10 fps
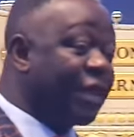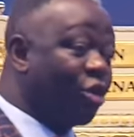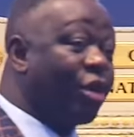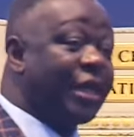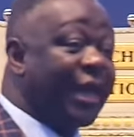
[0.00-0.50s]

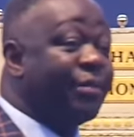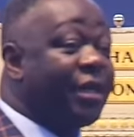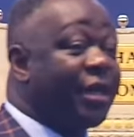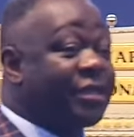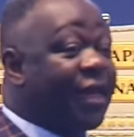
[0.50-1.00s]
all the time
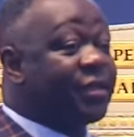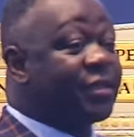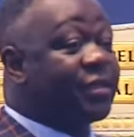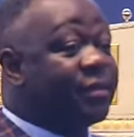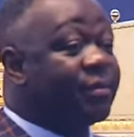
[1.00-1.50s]
in the
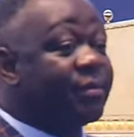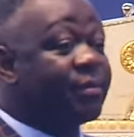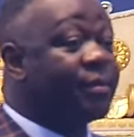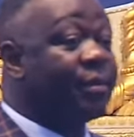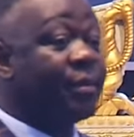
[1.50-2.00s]
church.
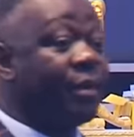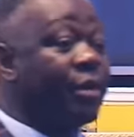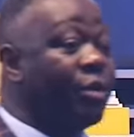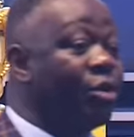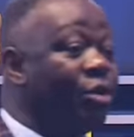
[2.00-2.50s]

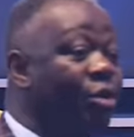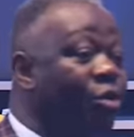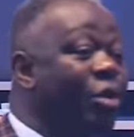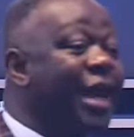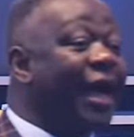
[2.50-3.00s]

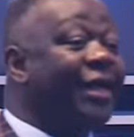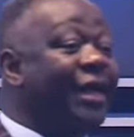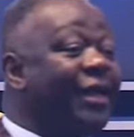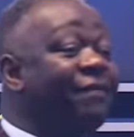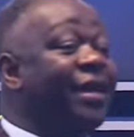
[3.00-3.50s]
We are
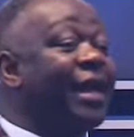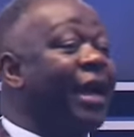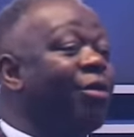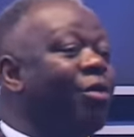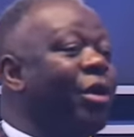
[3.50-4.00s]
giving
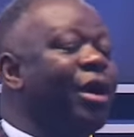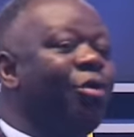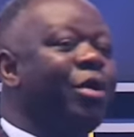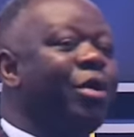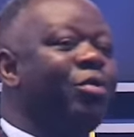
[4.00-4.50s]
that,
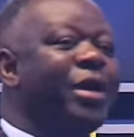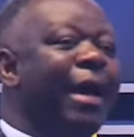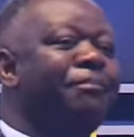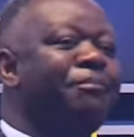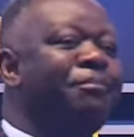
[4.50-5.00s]
we are
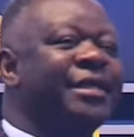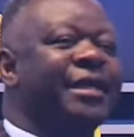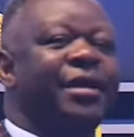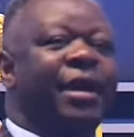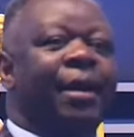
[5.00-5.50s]

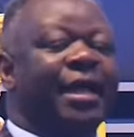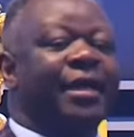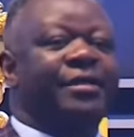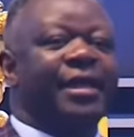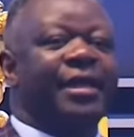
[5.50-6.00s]
mixing up
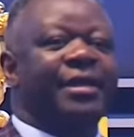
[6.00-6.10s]
things.